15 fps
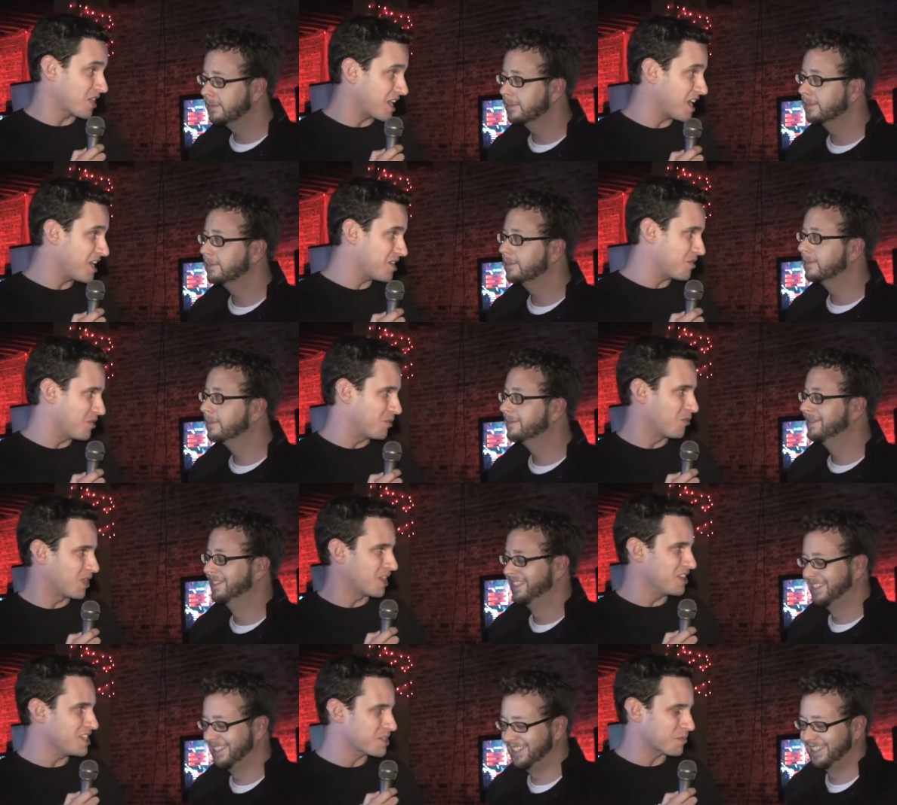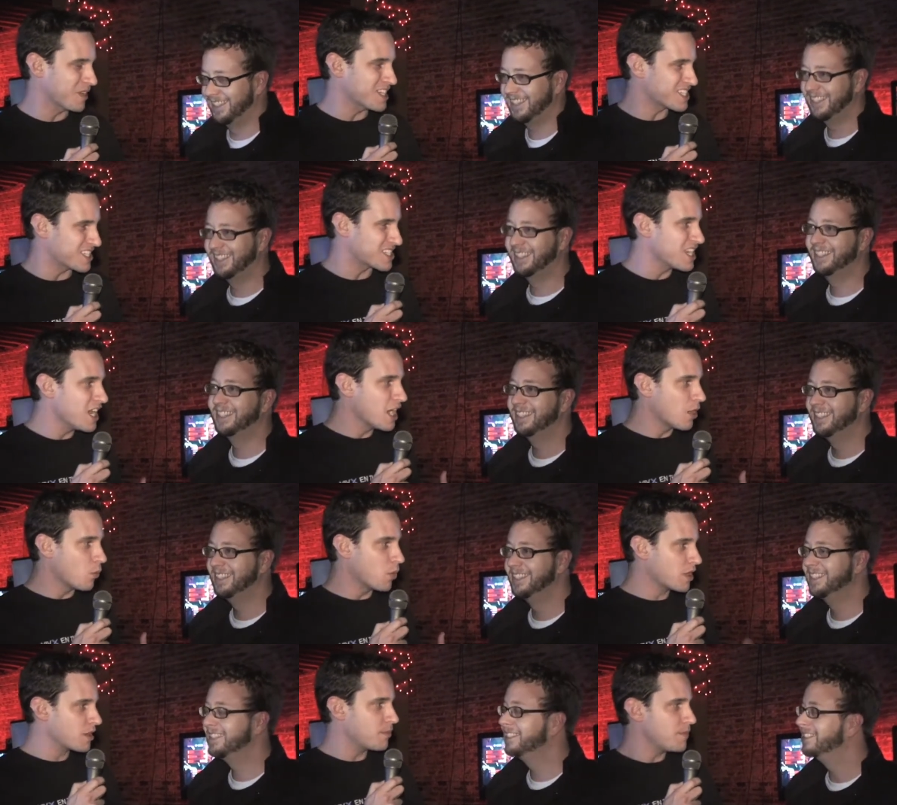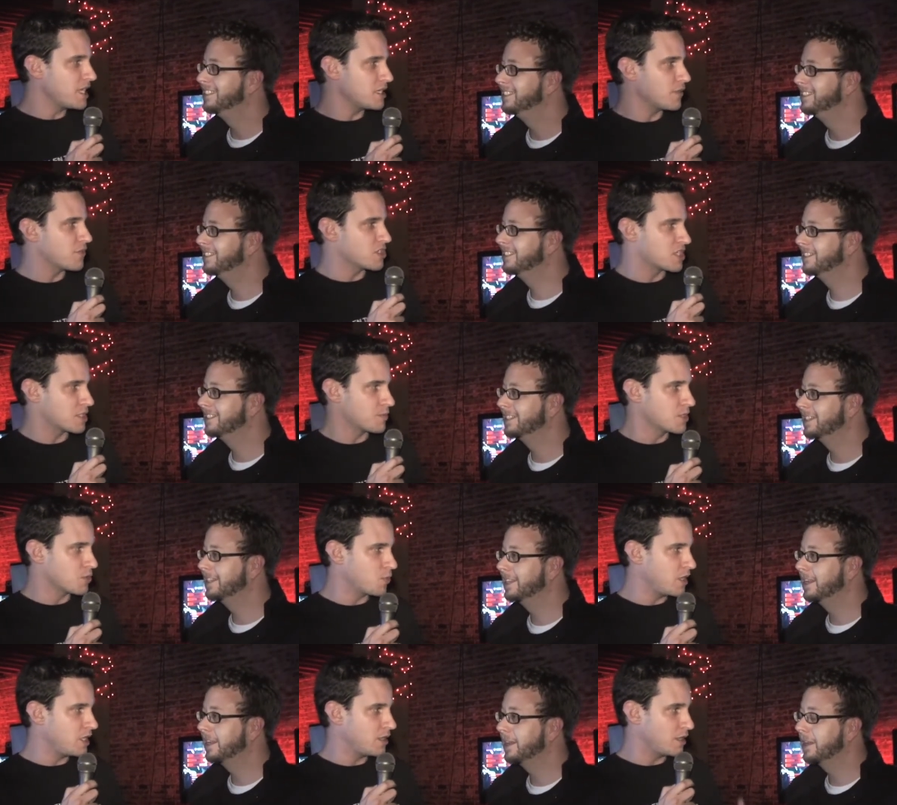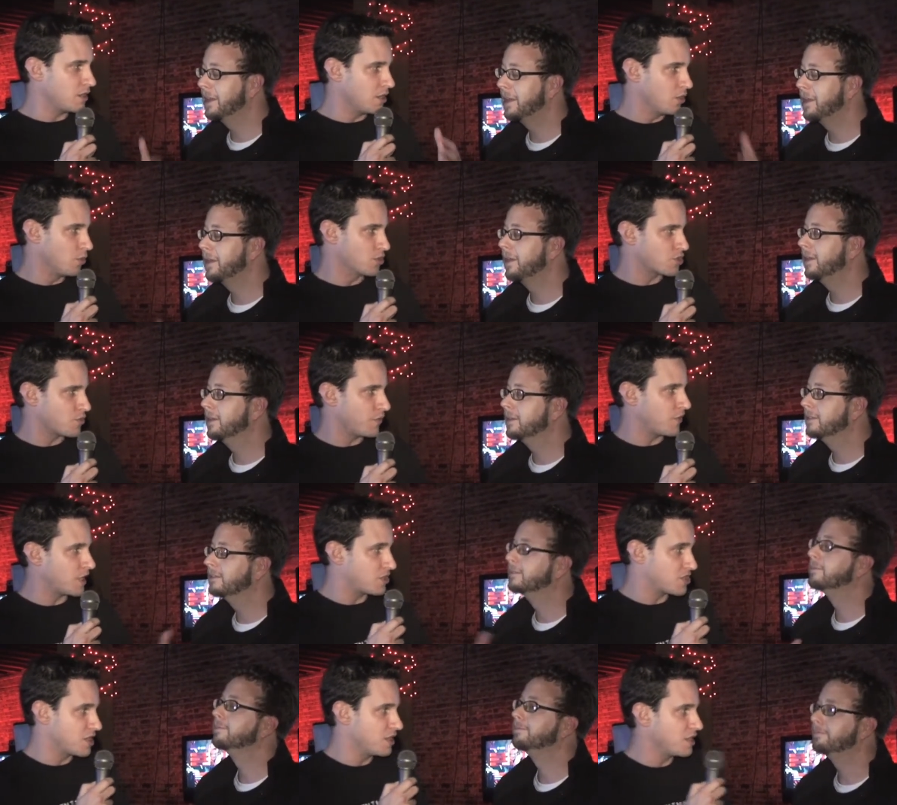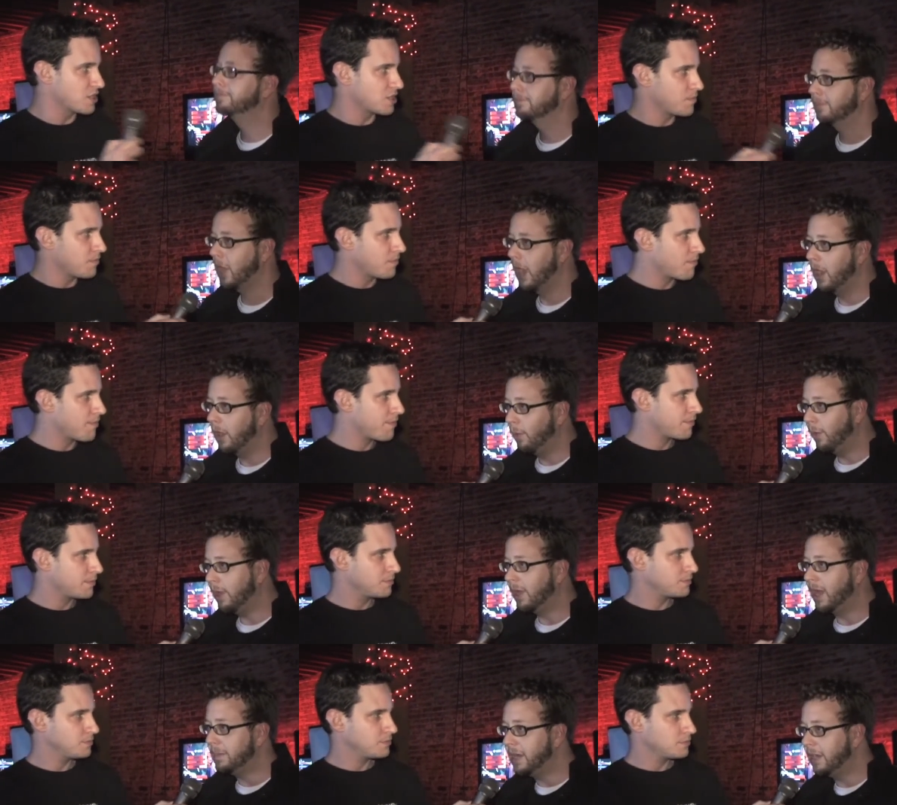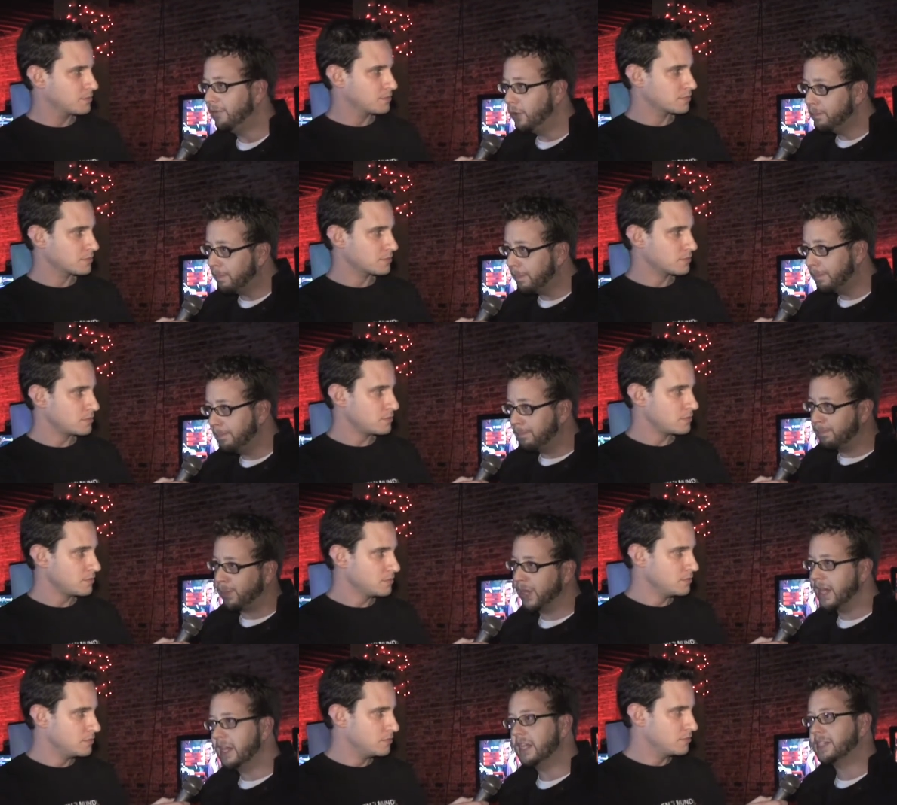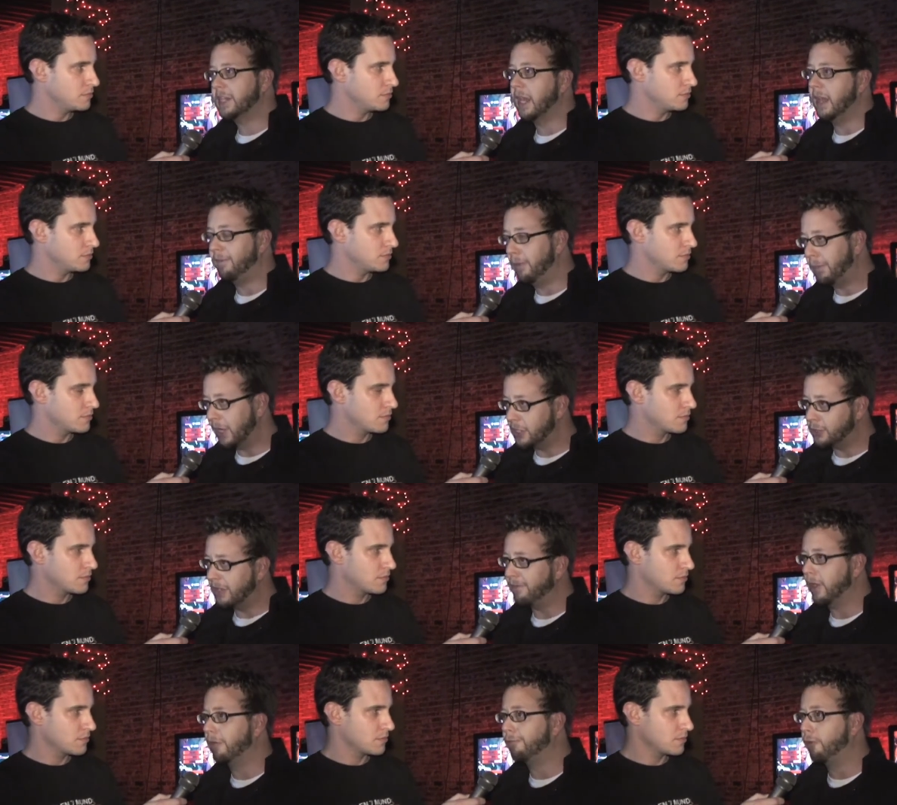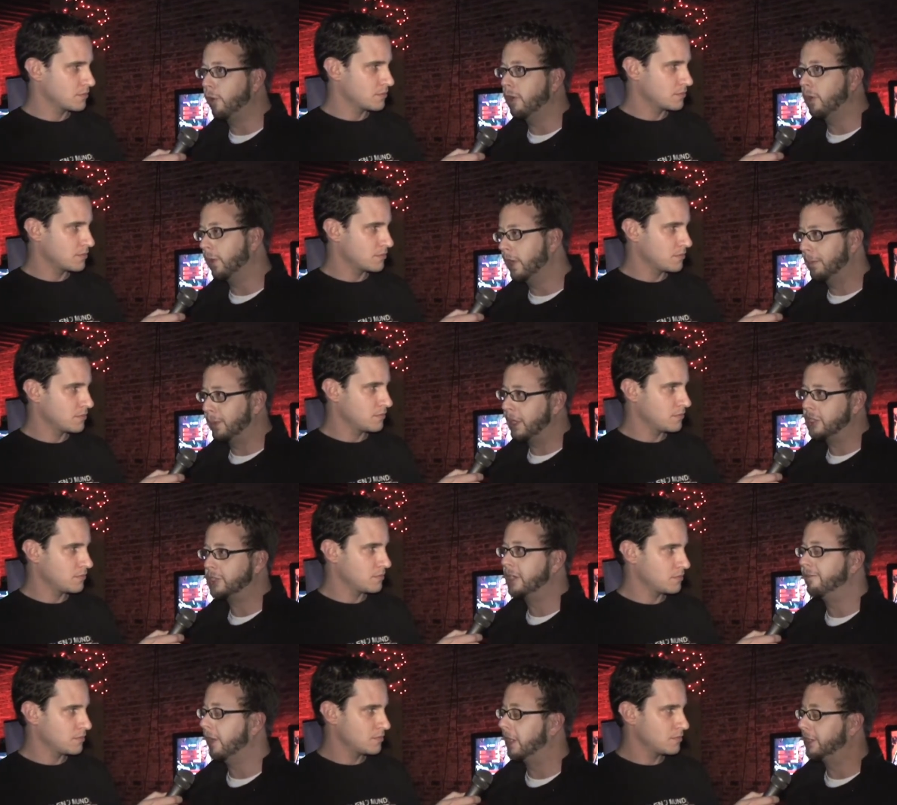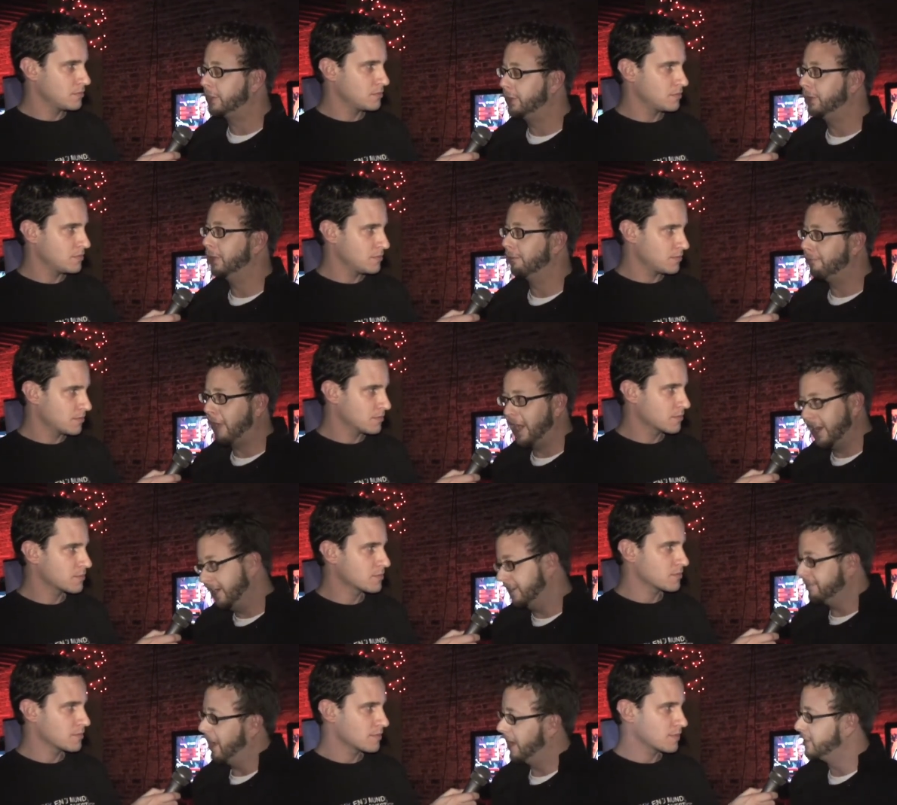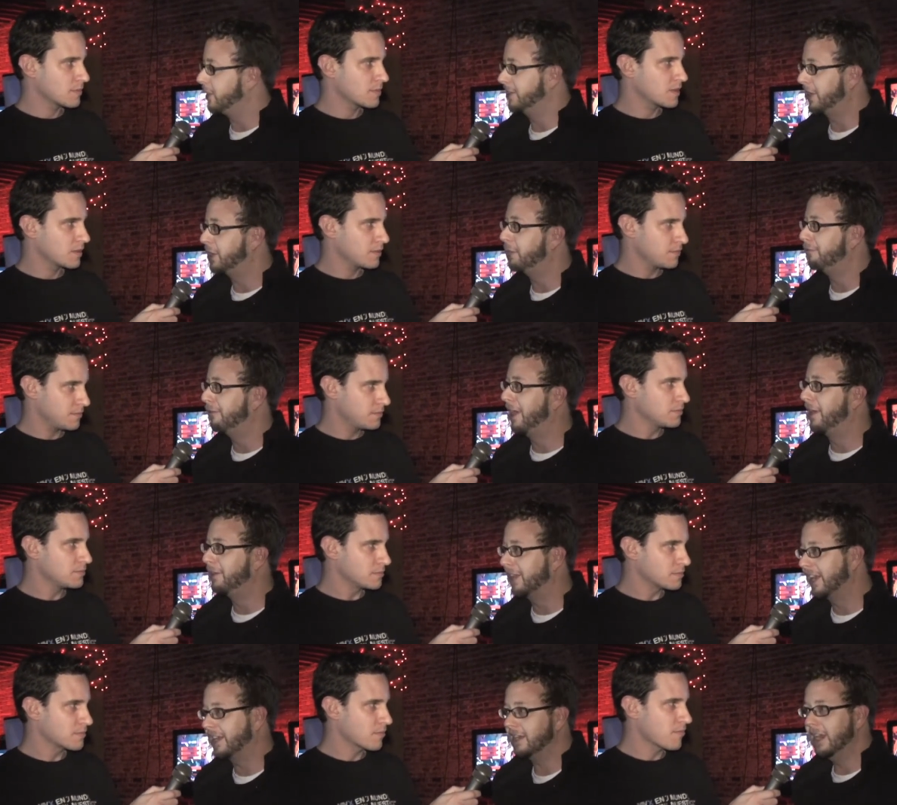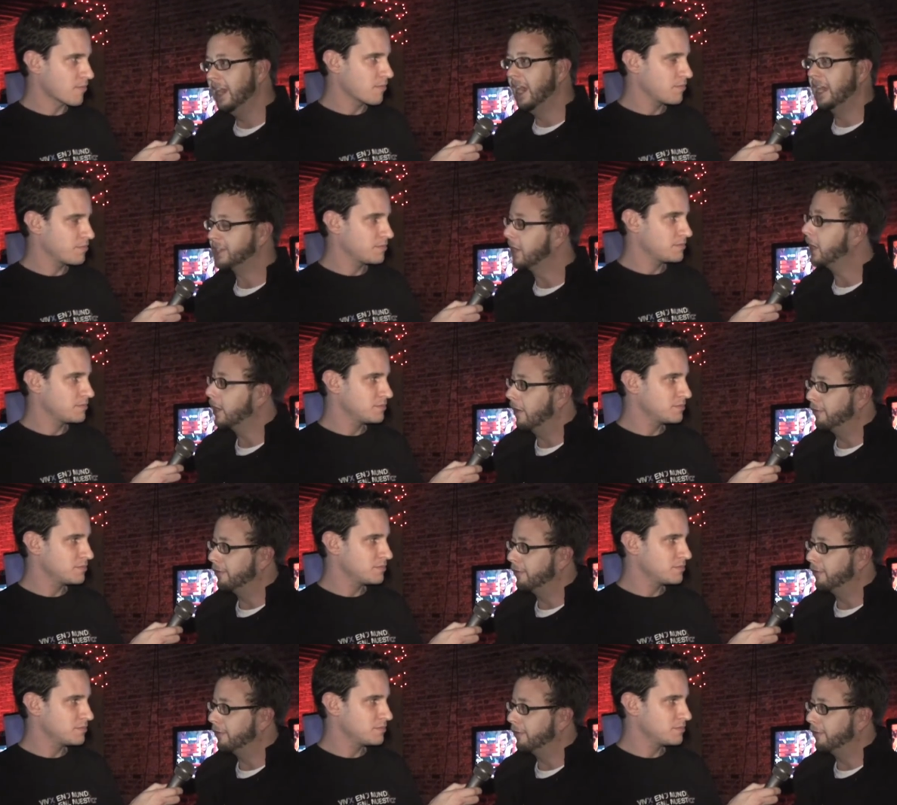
Speaker 1: arcade or one of these places, what are the main differences between the old Street Fighters and this?
Speaker 2: Well, I mean, if you play this game, if you play Street Fighter 4 the way you played Street Fighter 2, you'll find, as I think you found, like it's like a